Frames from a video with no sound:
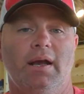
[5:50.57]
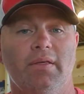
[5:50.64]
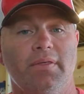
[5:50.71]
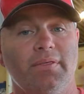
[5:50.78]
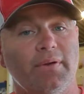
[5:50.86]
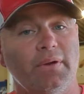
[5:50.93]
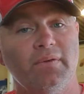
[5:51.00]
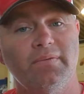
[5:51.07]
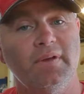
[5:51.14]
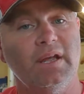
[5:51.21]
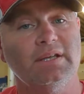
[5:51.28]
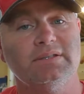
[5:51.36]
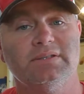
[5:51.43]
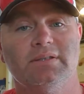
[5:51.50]
The third
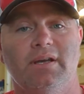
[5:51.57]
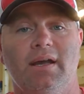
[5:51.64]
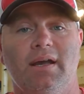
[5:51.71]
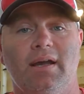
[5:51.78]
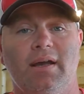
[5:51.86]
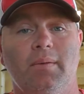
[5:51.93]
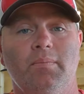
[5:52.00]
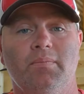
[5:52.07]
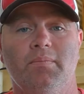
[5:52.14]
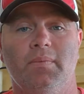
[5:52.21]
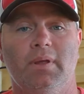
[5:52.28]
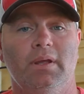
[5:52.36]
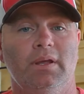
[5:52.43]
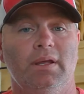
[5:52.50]
phase, and
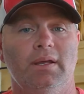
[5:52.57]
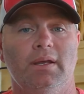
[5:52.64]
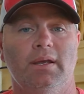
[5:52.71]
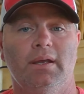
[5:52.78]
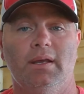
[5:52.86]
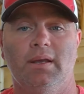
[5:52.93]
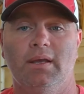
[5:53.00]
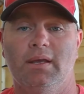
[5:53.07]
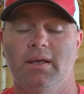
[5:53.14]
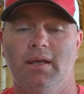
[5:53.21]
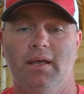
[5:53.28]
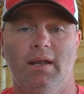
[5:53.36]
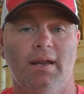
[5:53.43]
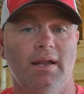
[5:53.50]

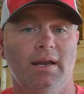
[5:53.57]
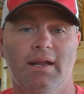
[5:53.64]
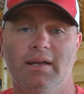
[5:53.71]
it